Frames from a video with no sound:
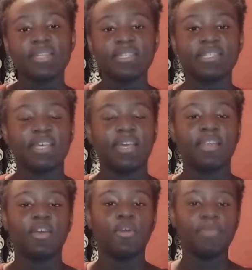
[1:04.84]
is
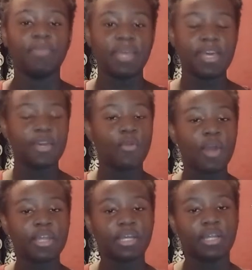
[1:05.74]
an opaque
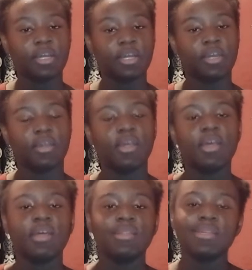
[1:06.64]
watercolor.
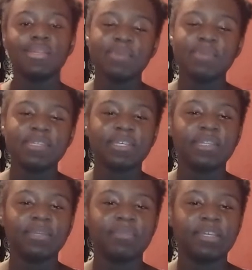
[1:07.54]
This
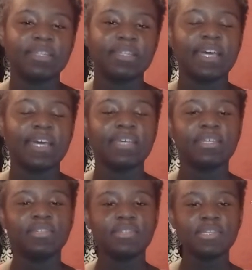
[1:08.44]
basically means that it
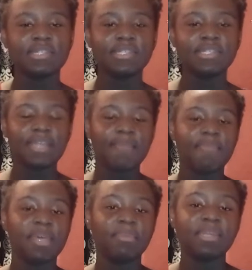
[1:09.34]
uses the same
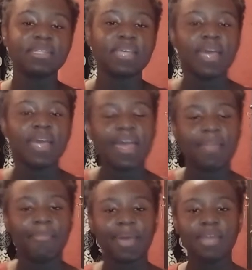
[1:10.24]
pigments
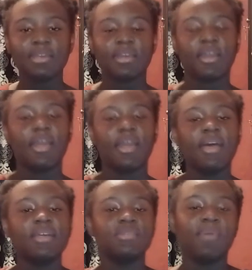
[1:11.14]
and binder
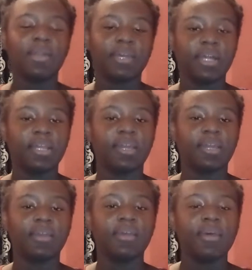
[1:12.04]
as watercolor,
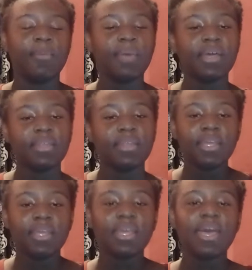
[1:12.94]
but
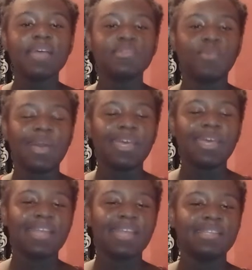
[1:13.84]
it has white
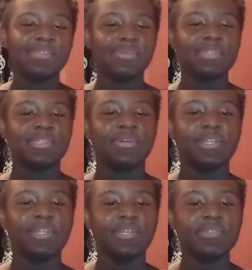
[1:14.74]
added to it so it
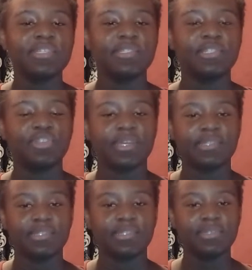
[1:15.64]
loses the
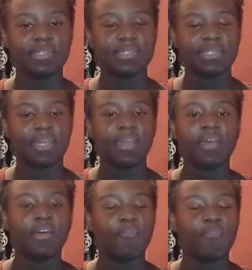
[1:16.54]
translucency
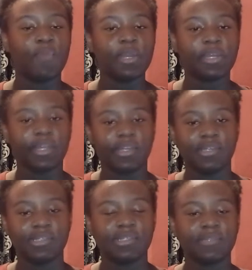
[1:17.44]
of
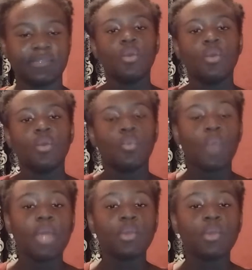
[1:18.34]
watercolors.
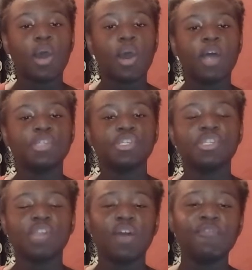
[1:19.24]
White gouache
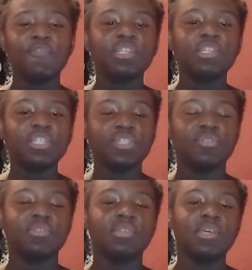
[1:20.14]
is often
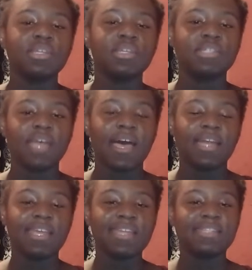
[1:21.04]
used to
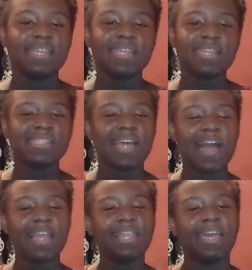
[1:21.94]
add intense
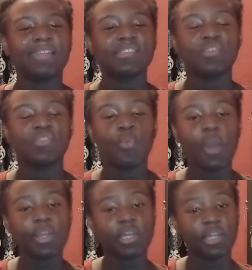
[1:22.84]
highlights to
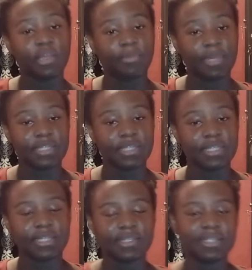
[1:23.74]
watercolor
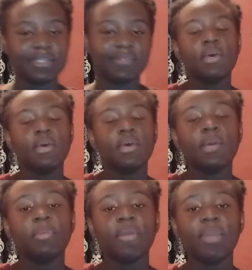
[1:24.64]
paintings. A
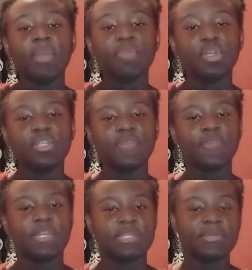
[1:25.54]
primary
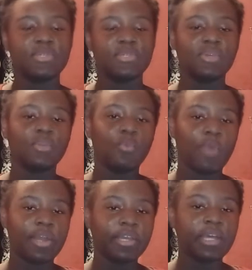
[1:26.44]
difference between
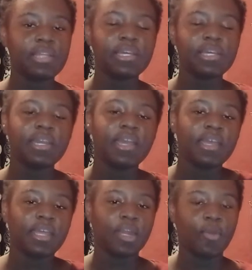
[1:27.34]
watercolor
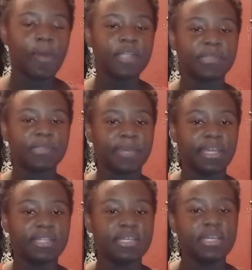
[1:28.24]
and gouache
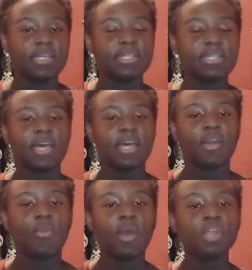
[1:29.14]
paint is that
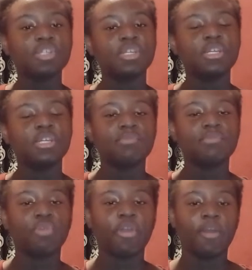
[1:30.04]
gouache is
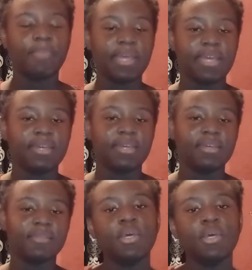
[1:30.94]
more
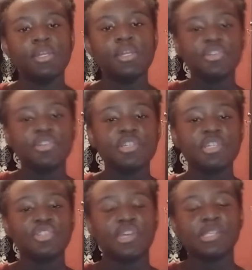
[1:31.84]
opaque. Due to
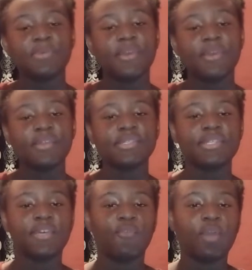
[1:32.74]
the
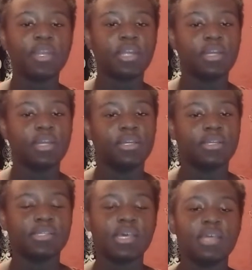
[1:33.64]
transparency of
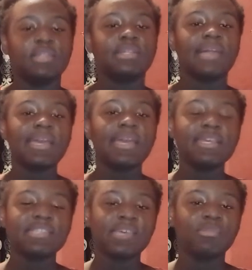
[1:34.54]
watercolors, the light
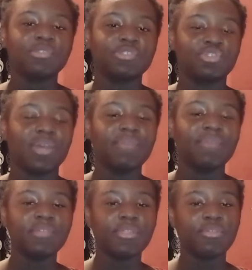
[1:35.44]
is able to
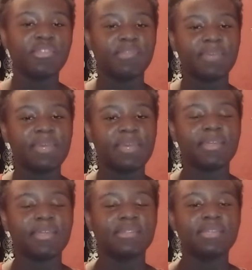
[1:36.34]
travel through the
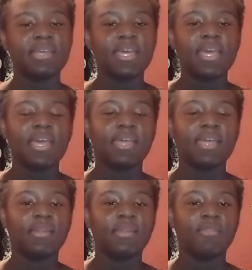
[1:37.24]
pigment
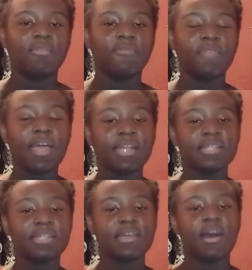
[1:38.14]
and
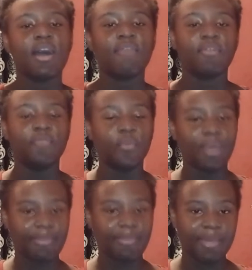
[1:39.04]
reflect off of the
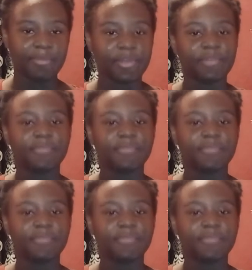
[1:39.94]
white paper.